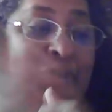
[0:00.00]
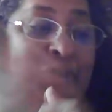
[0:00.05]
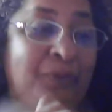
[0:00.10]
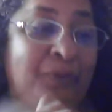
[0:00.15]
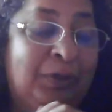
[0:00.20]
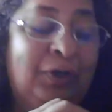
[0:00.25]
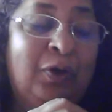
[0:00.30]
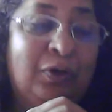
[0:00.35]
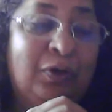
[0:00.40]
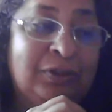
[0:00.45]
to you
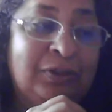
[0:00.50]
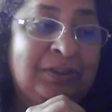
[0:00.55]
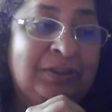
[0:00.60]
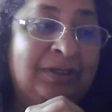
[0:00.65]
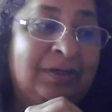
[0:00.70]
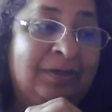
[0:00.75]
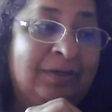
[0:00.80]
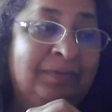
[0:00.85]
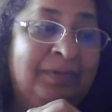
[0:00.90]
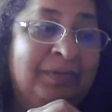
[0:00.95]
a lot
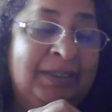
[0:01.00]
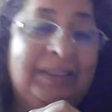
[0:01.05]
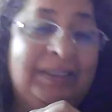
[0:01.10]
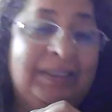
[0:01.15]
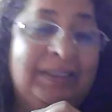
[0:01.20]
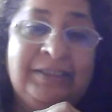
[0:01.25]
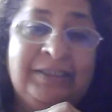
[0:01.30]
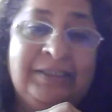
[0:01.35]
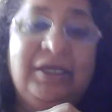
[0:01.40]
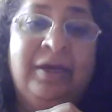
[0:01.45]
in
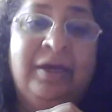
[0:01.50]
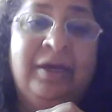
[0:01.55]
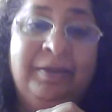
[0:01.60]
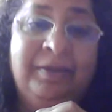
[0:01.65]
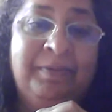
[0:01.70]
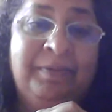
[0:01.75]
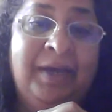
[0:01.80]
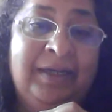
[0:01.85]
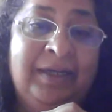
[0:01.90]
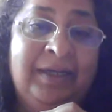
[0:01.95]
that
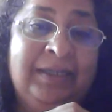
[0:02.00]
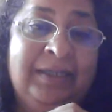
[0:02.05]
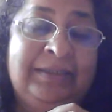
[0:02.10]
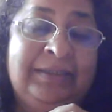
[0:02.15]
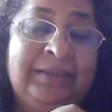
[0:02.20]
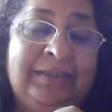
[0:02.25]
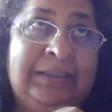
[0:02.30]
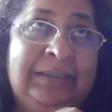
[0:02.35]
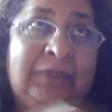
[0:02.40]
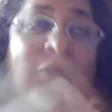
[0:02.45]
time, and
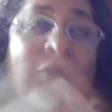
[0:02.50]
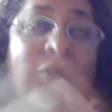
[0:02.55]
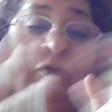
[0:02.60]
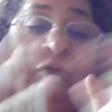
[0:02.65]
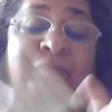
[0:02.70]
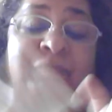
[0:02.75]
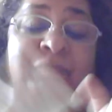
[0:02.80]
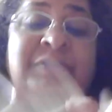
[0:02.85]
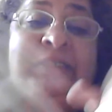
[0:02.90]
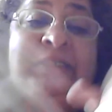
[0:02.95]
the
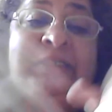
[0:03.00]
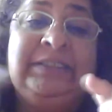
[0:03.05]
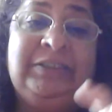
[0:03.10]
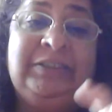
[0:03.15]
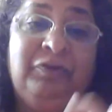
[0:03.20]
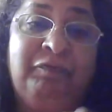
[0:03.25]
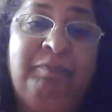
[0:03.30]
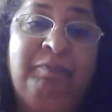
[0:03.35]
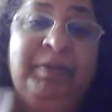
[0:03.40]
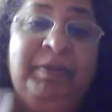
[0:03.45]
confidence
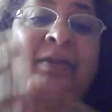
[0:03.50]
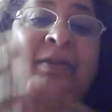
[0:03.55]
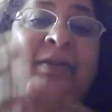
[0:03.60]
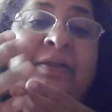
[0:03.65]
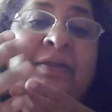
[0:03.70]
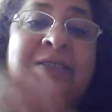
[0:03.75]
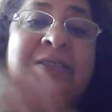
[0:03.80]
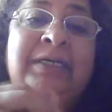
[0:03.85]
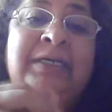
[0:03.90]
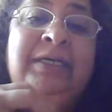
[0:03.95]
you've
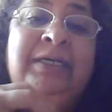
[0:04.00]
built,